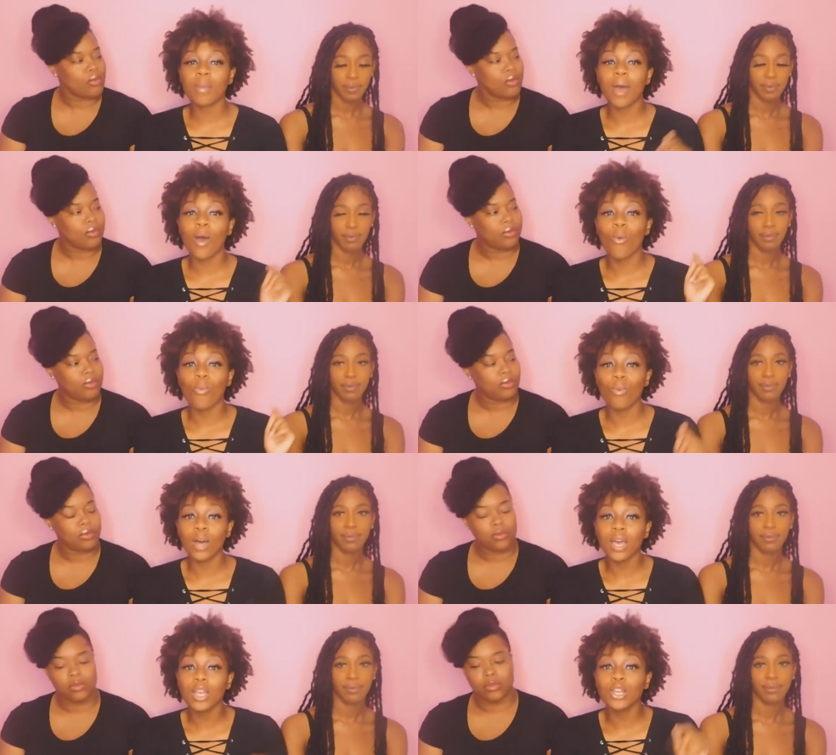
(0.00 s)
Speaker 1: about
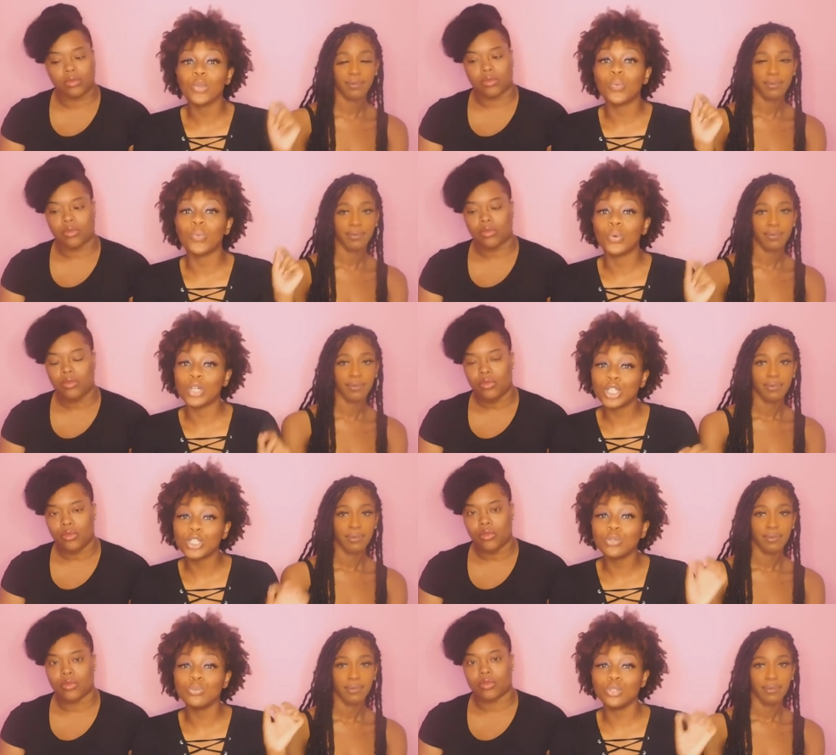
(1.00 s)
what would
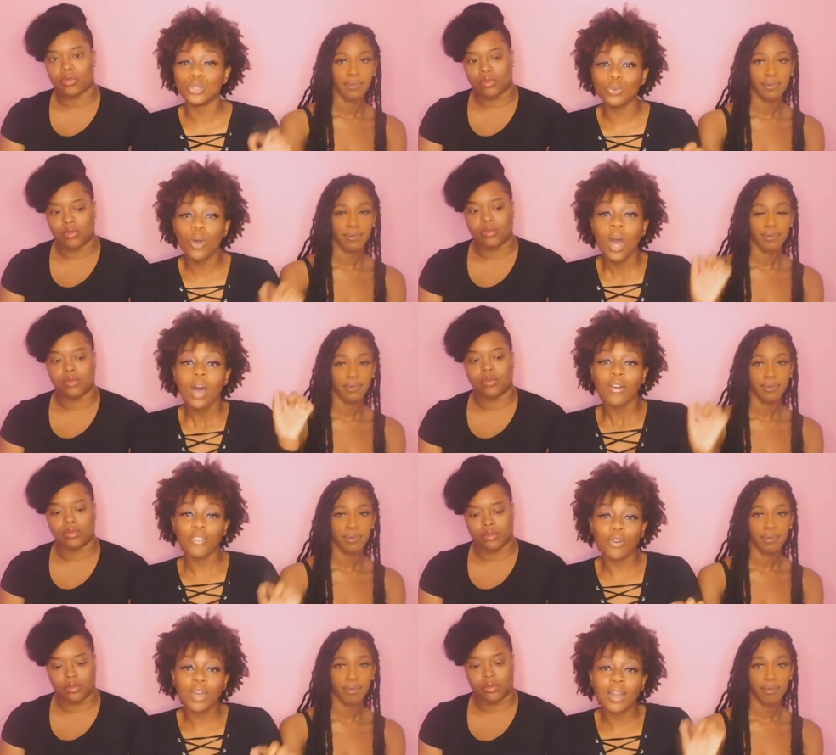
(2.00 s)
you do
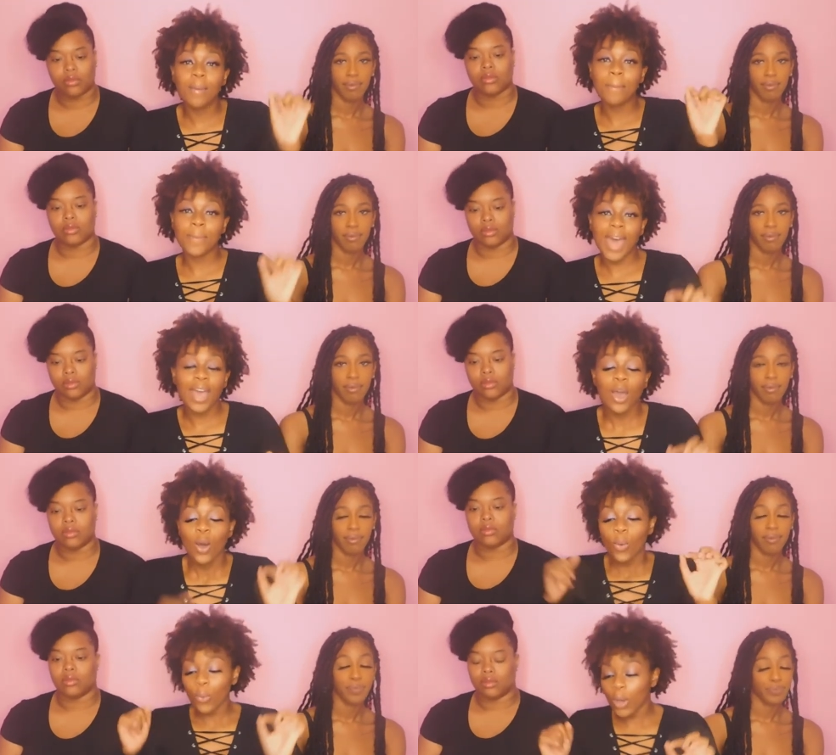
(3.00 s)
for the bag?
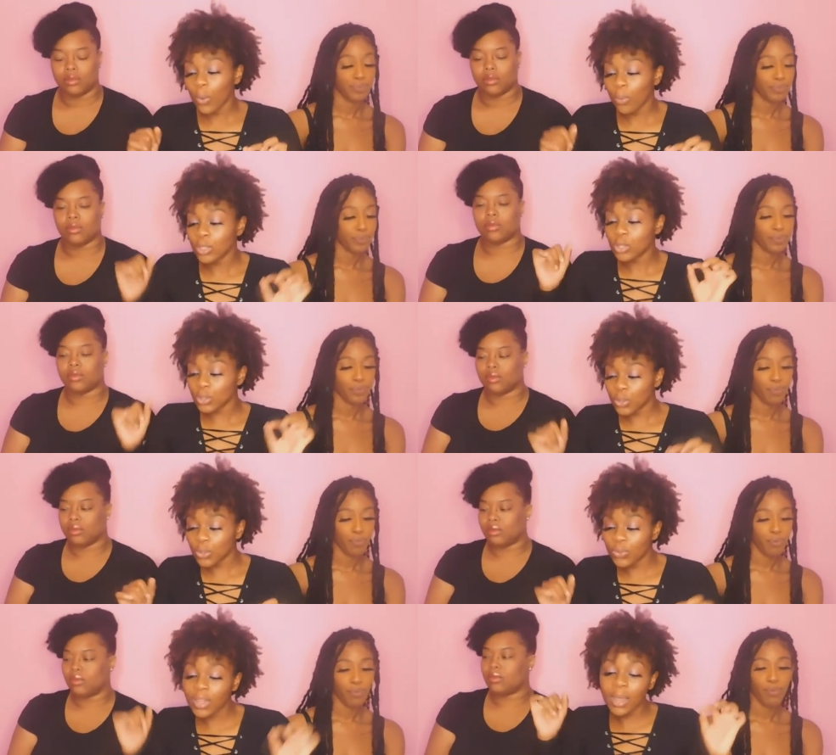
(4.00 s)
What would you
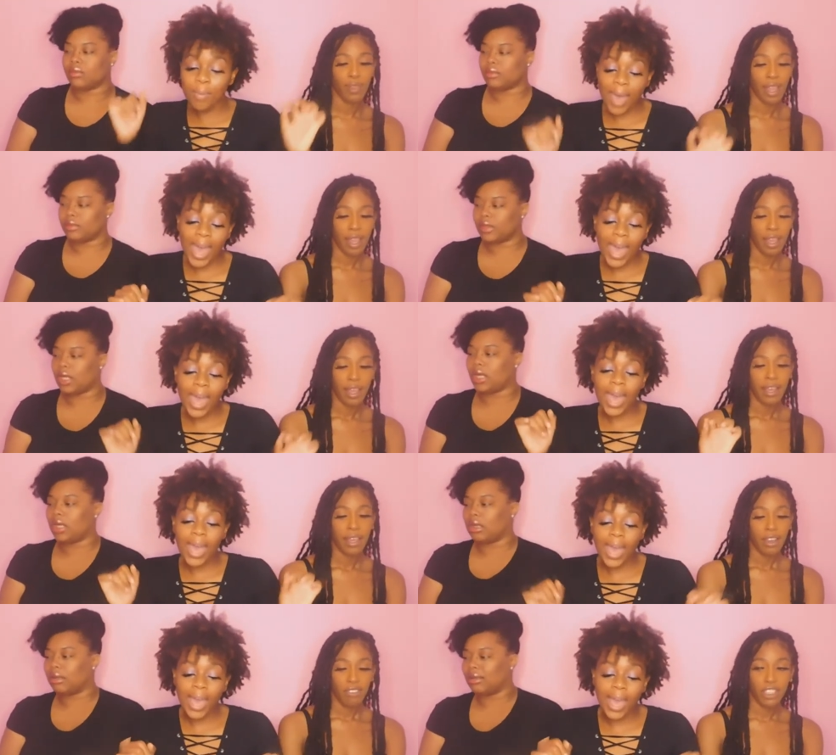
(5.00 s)
do for the
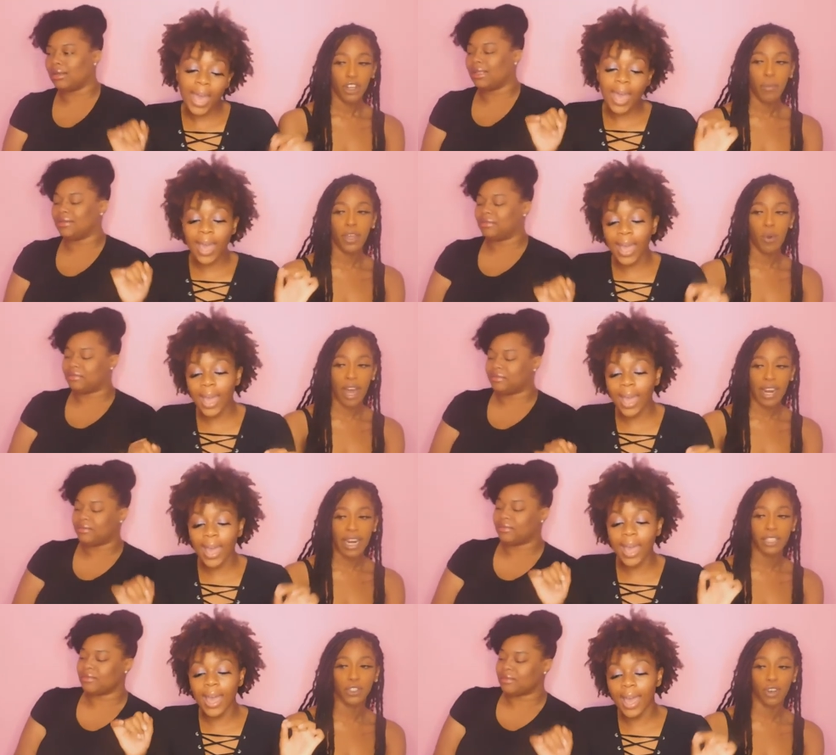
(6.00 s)
bag?
Speaker 2: There's only Gwana
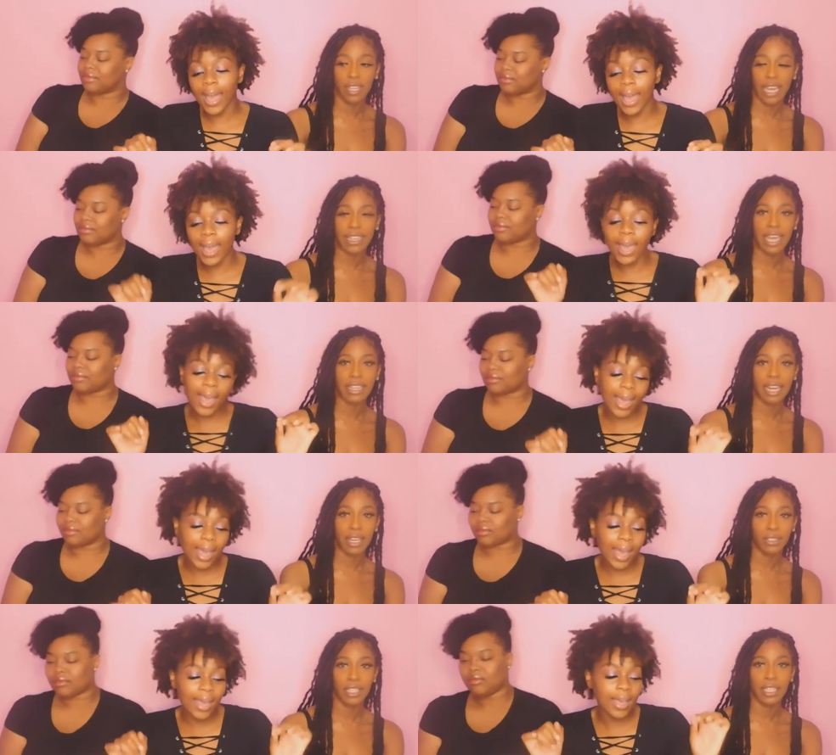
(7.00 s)
and a song like that that
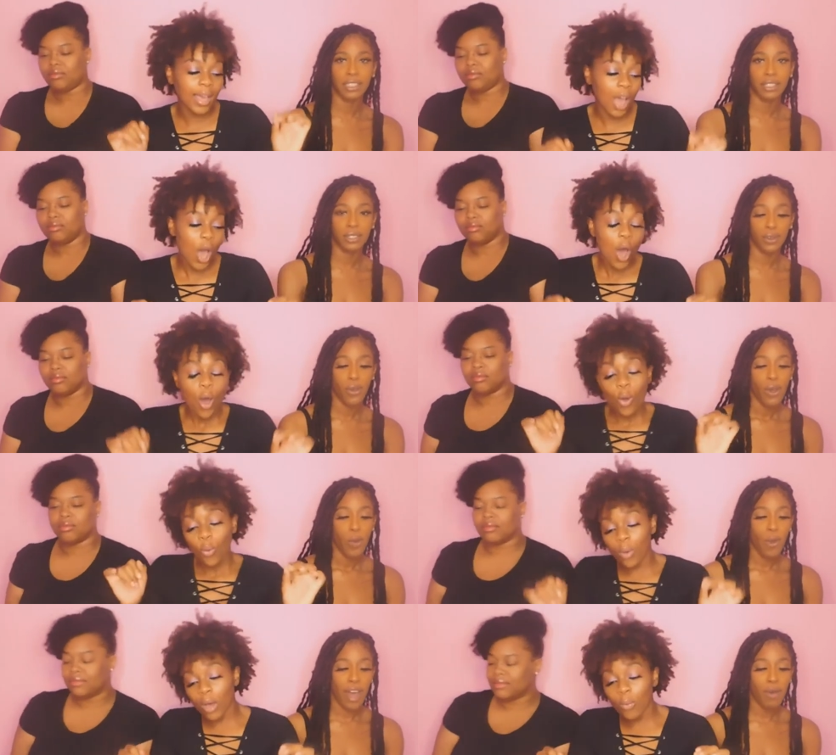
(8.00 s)
I used to listen to.
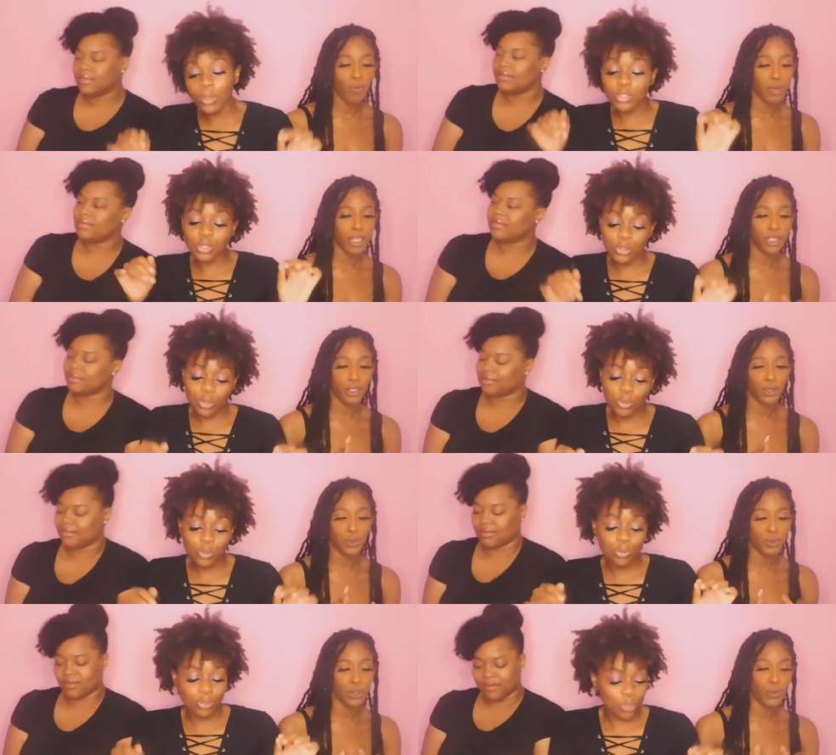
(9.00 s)
What would you, would
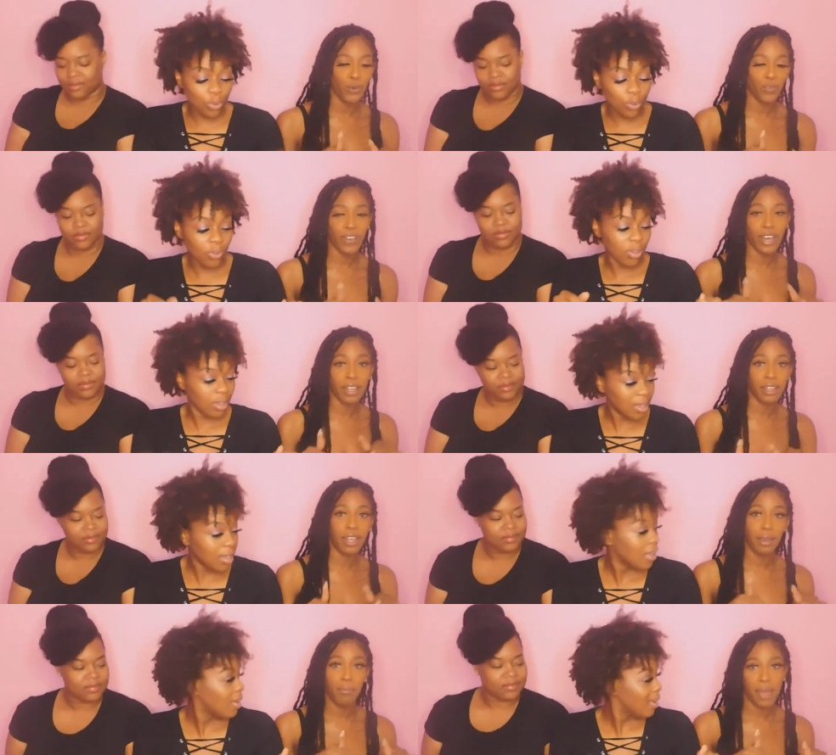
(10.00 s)
you do, do for
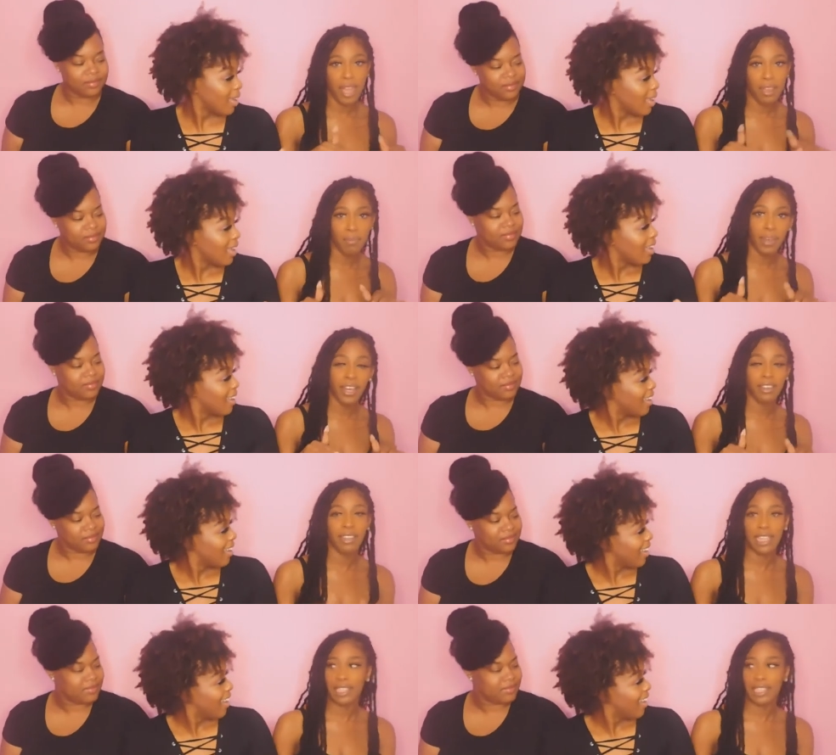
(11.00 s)
the paper? That's